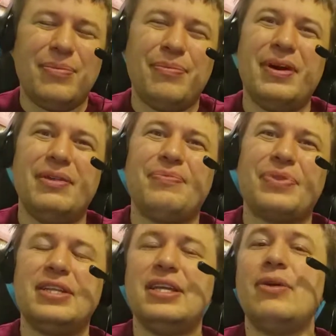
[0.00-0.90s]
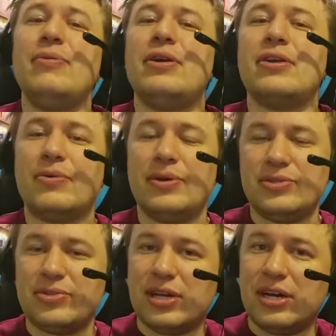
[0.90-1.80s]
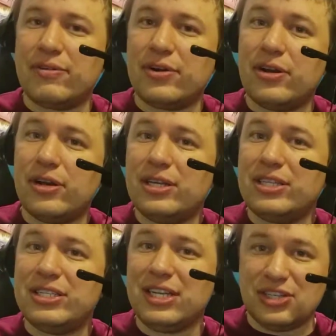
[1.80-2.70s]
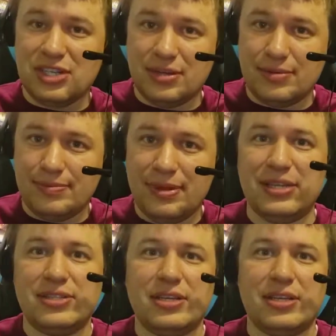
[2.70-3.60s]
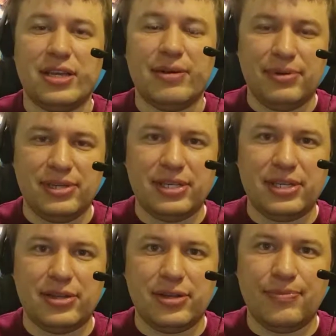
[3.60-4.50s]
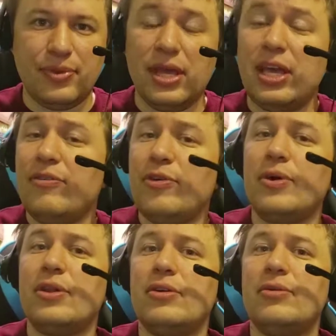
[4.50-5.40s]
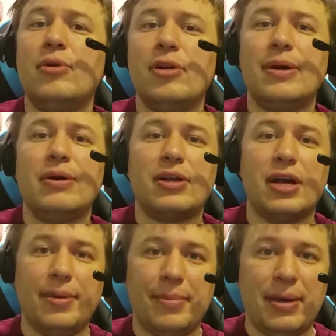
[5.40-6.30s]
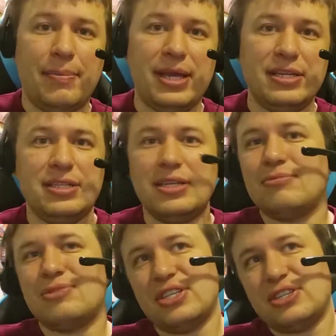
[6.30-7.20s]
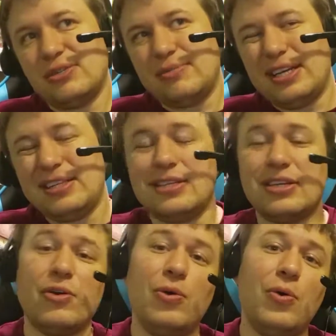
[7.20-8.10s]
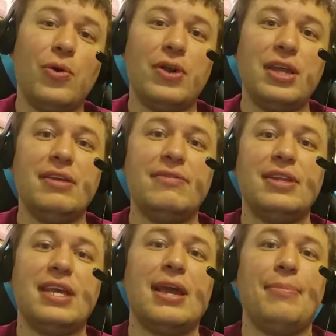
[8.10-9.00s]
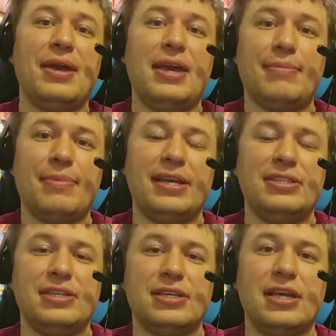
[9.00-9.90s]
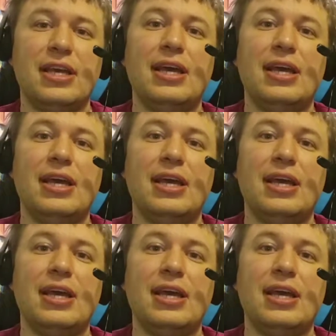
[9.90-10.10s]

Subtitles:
But today we are going to cover session pacing in particular. If you want to learn more about combat pacing, session pacing, or even campaign pacing,